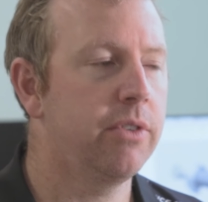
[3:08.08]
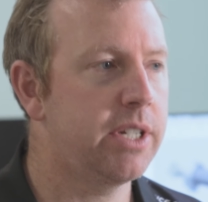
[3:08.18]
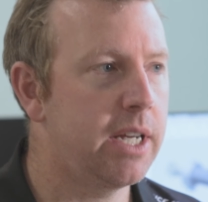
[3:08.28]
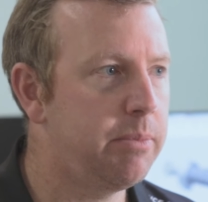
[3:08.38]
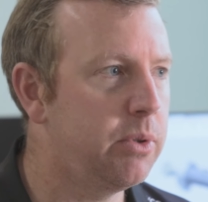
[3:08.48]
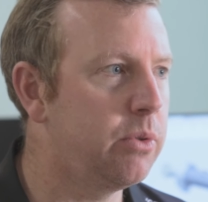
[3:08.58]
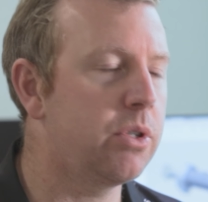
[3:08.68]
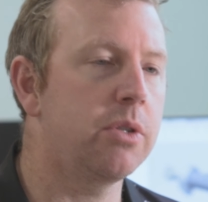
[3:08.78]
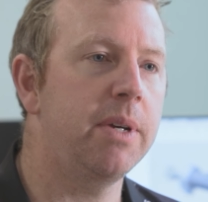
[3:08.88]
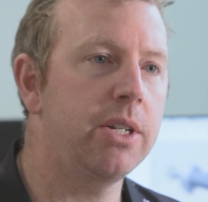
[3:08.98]
For example,
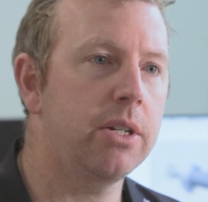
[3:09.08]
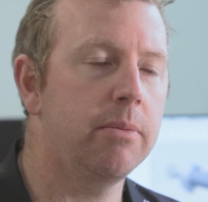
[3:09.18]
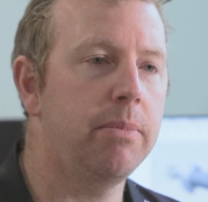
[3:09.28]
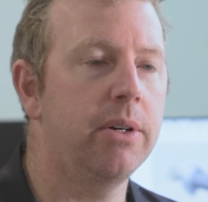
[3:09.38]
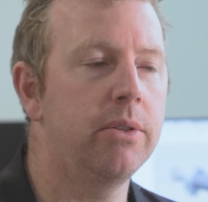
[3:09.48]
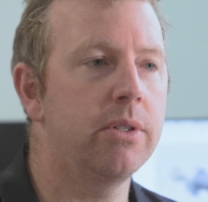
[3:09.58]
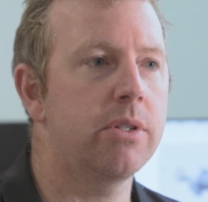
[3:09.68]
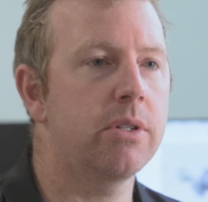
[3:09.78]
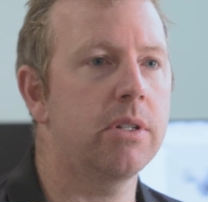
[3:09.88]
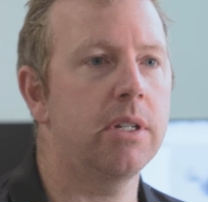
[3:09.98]
suspension
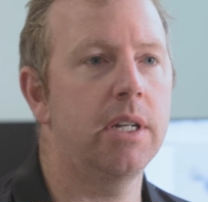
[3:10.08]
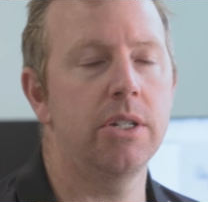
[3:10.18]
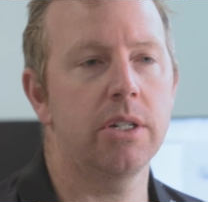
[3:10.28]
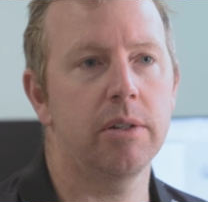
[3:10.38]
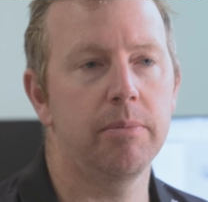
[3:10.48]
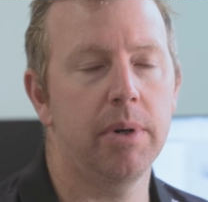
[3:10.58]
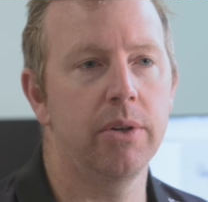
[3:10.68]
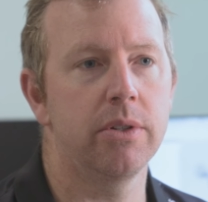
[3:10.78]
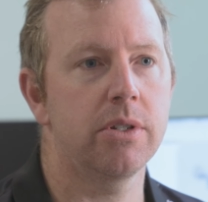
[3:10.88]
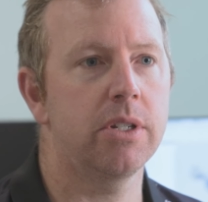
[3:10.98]
components, engine
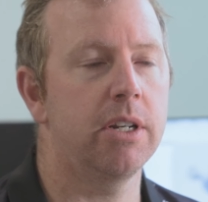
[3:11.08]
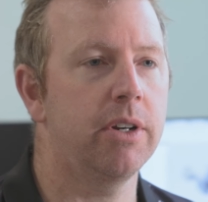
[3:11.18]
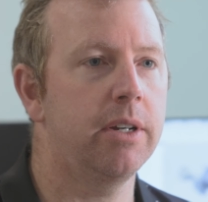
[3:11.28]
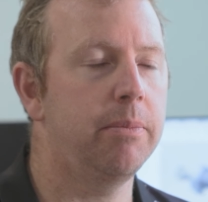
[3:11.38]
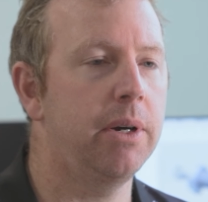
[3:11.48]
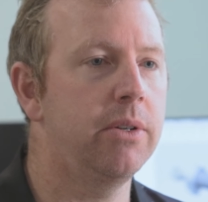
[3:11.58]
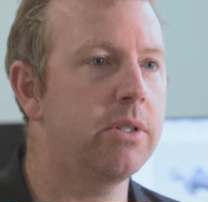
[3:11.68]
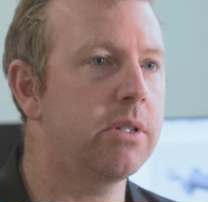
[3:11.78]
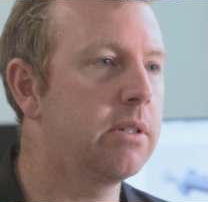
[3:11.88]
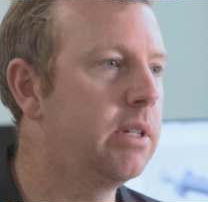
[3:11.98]
components, steering
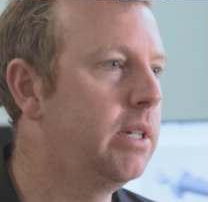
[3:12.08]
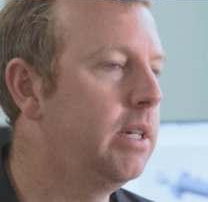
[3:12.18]
components.